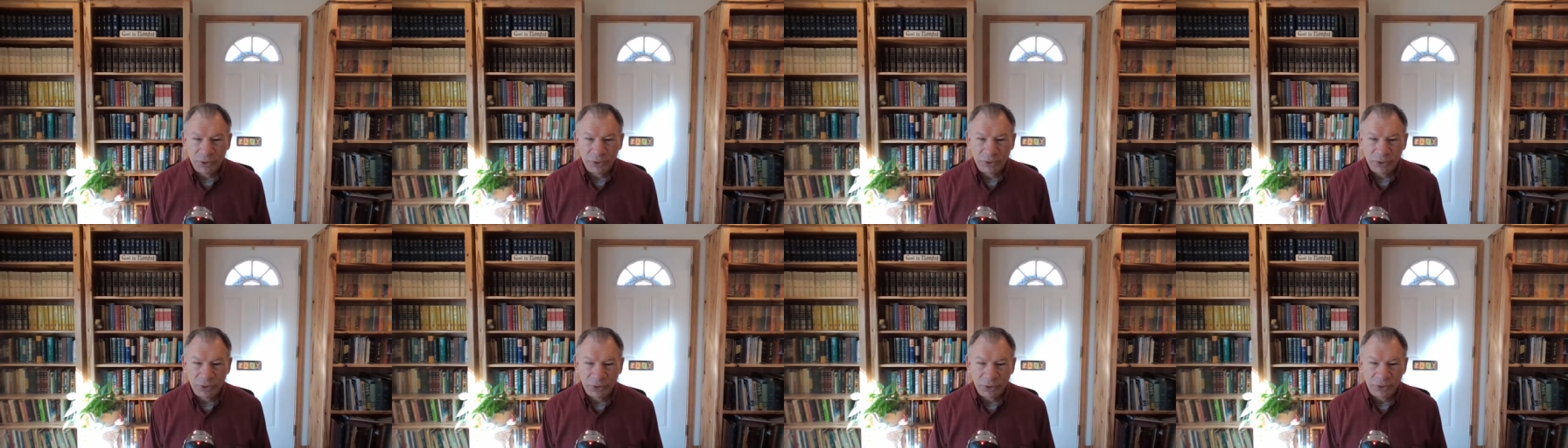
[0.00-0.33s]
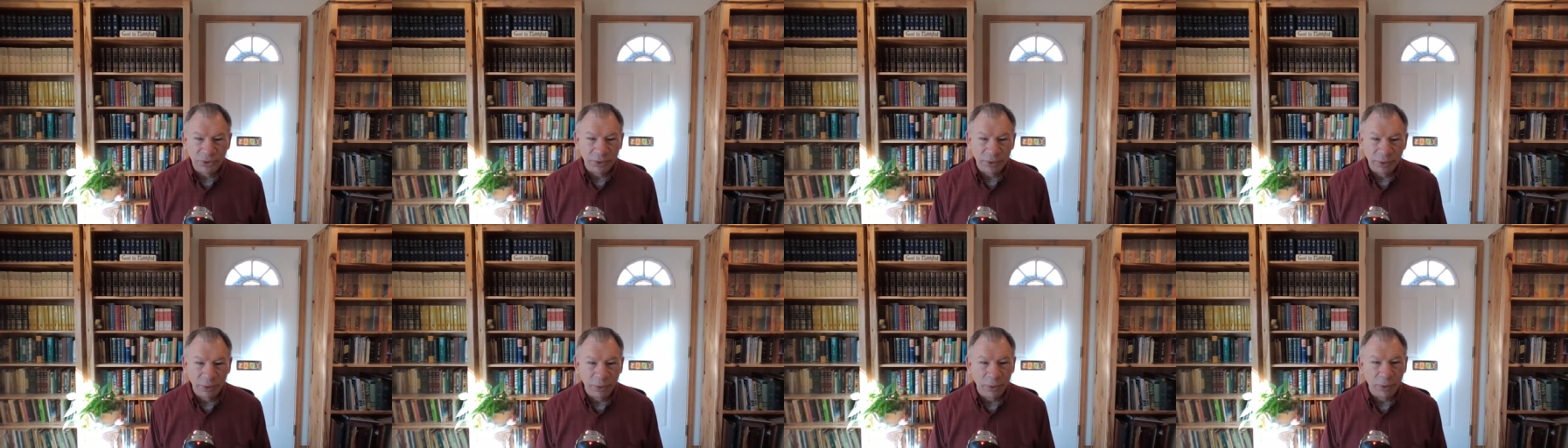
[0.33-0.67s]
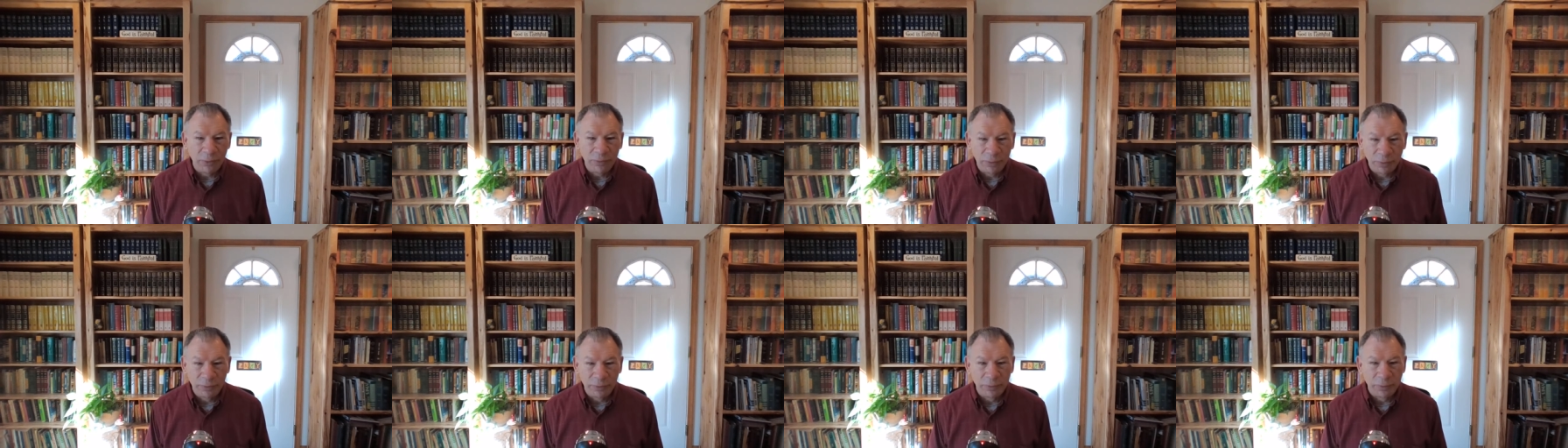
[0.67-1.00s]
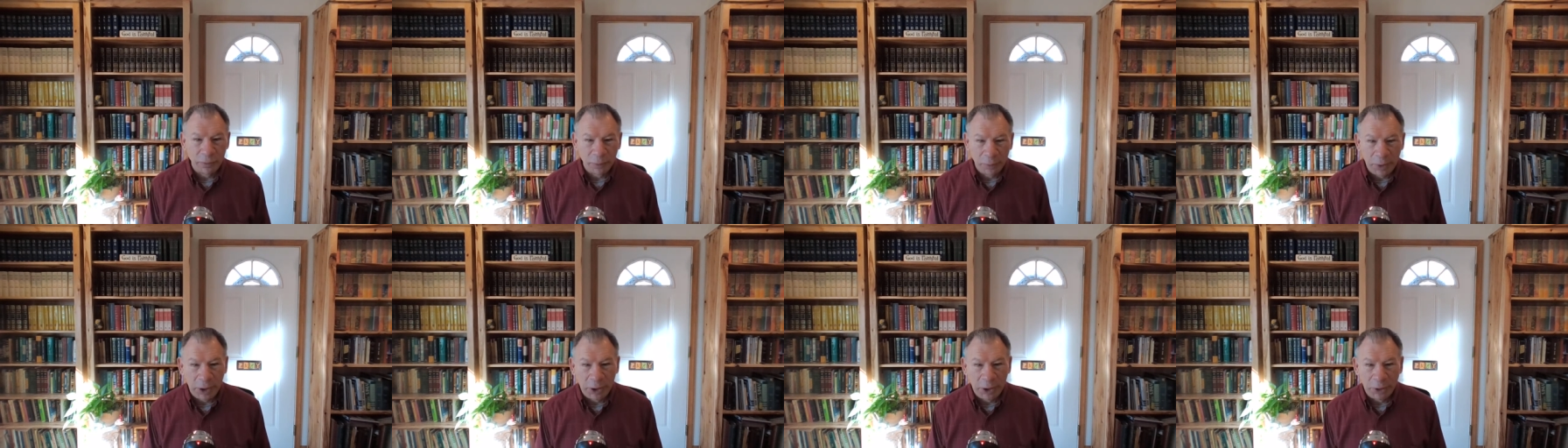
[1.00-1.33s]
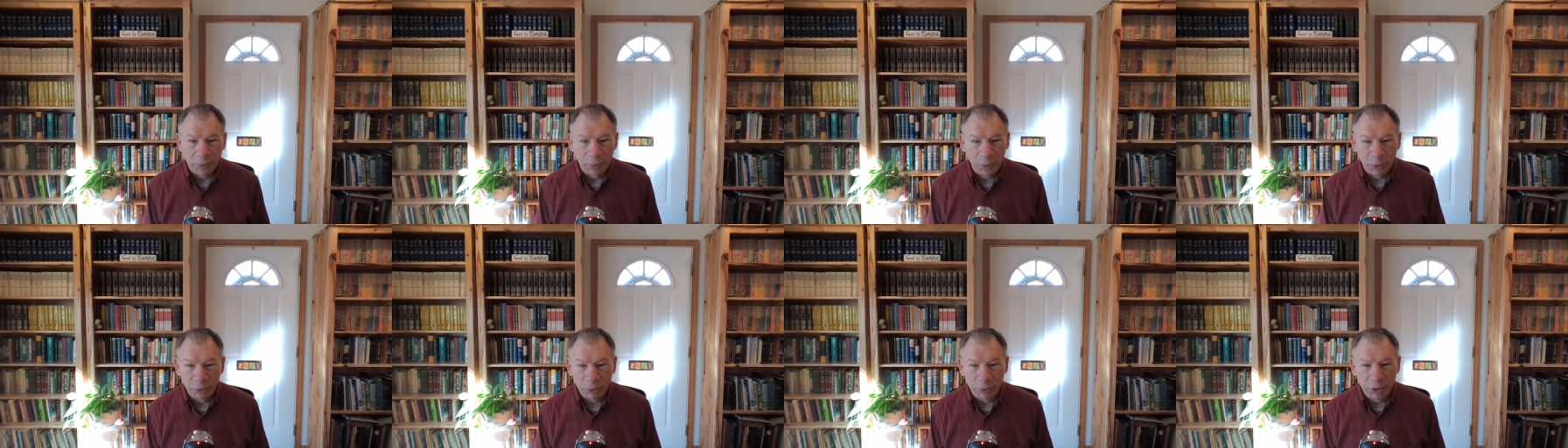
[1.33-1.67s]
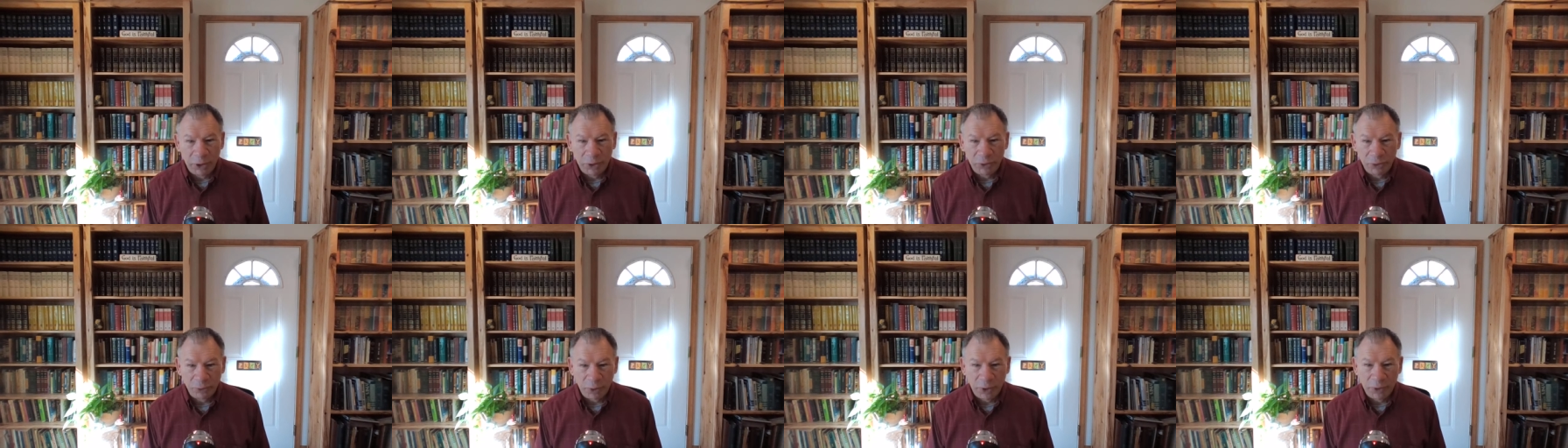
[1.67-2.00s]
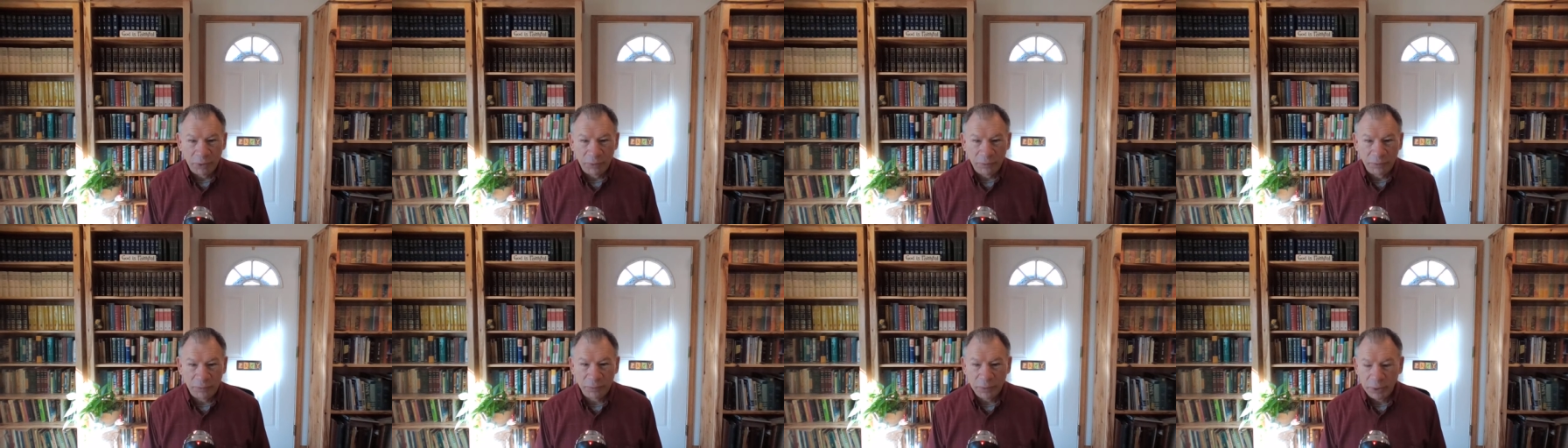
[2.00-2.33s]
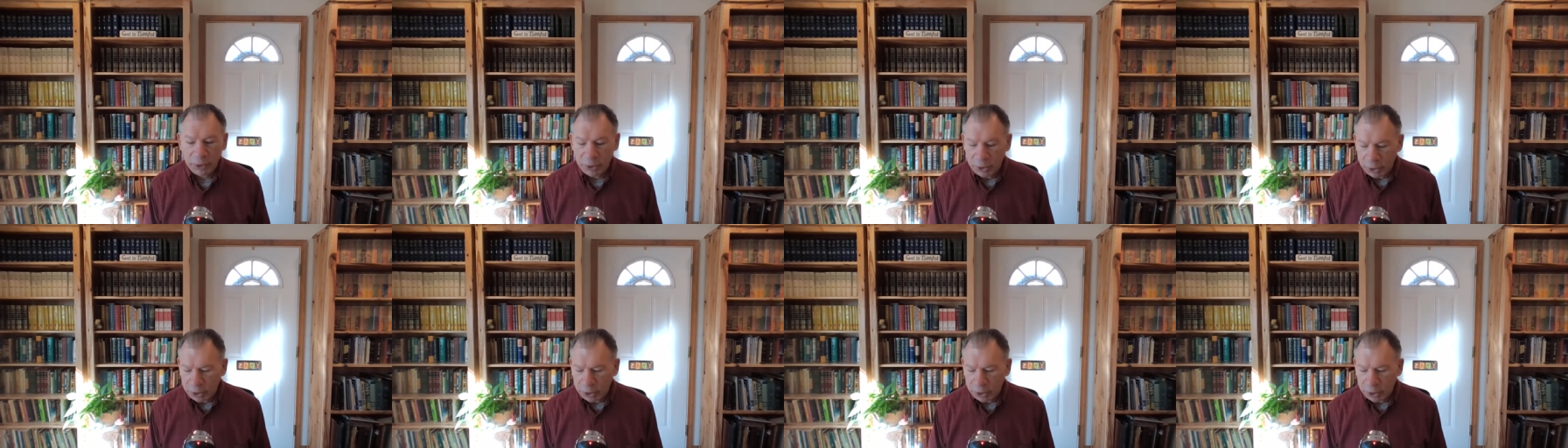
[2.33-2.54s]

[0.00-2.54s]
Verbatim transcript: Is is it lawful for a man to put away his wife